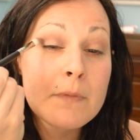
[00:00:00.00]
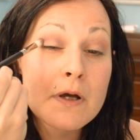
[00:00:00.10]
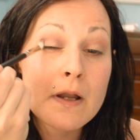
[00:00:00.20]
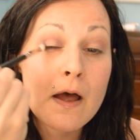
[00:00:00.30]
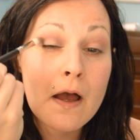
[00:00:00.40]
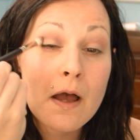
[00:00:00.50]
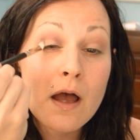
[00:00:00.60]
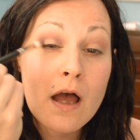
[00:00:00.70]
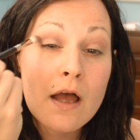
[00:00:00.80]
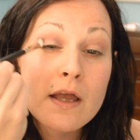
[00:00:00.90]
going to
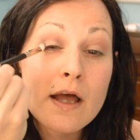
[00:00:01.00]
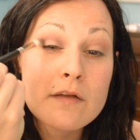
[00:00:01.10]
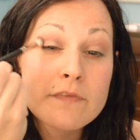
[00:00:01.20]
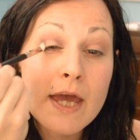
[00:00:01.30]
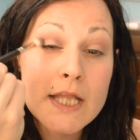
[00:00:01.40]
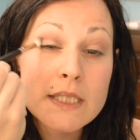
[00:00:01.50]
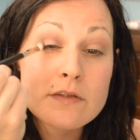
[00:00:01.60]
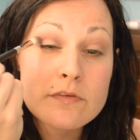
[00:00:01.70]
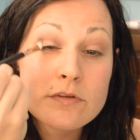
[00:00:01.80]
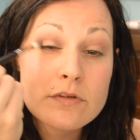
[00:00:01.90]
kind of take
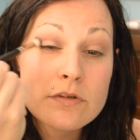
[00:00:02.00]
this